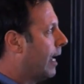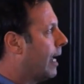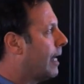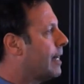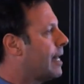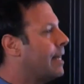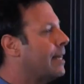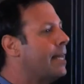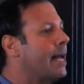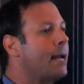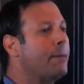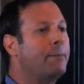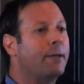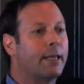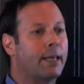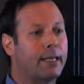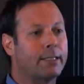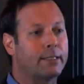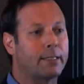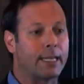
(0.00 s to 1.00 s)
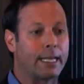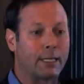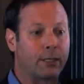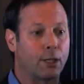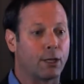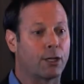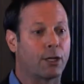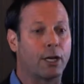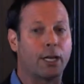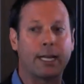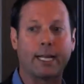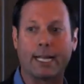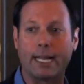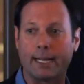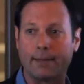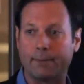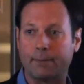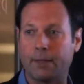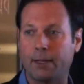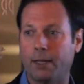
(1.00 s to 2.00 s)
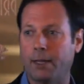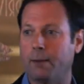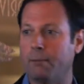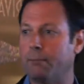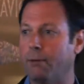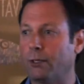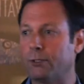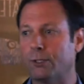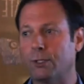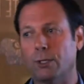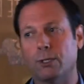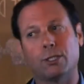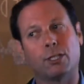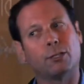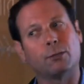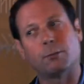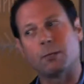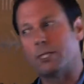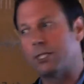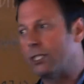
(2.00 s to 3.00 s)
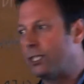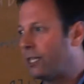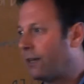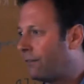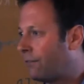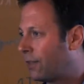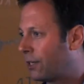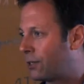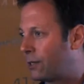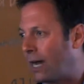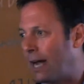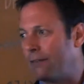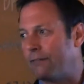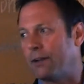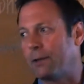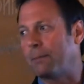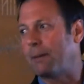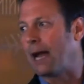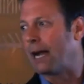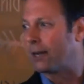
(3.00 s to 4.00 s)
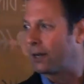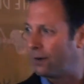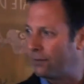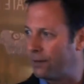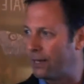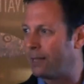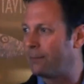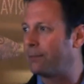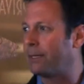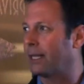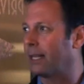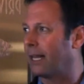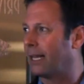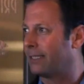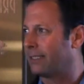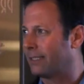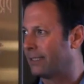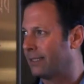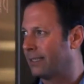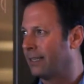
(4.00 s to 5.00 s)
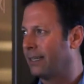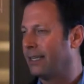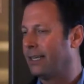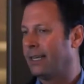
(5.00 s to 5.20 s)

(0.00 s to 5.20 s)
And then the MPLS link looked good again. Most solutions would shift the traffic back over to MPLS.